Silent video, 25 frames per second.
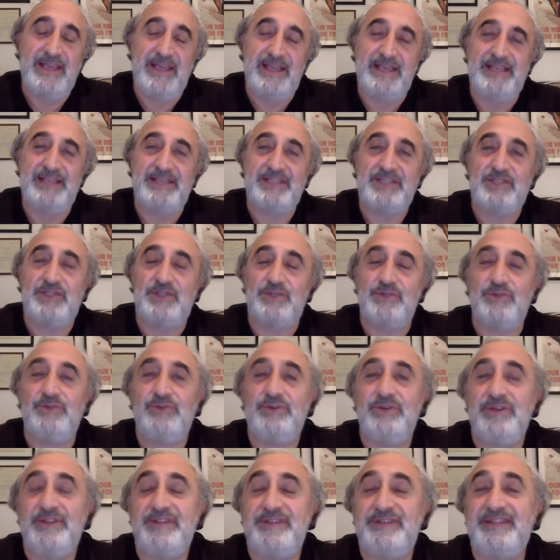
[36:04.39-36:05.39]
is
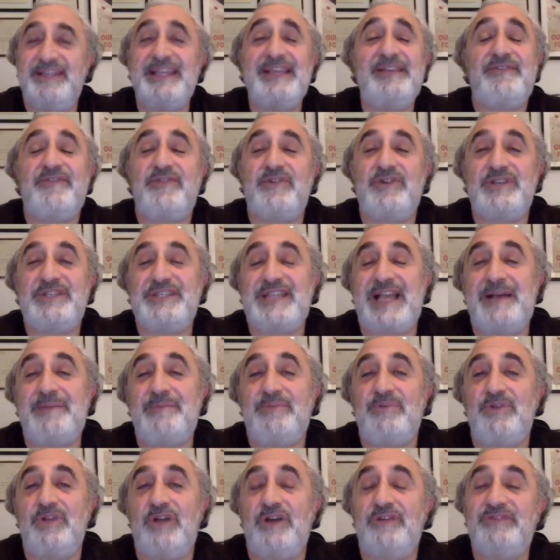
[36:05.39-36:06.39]
to think, for example,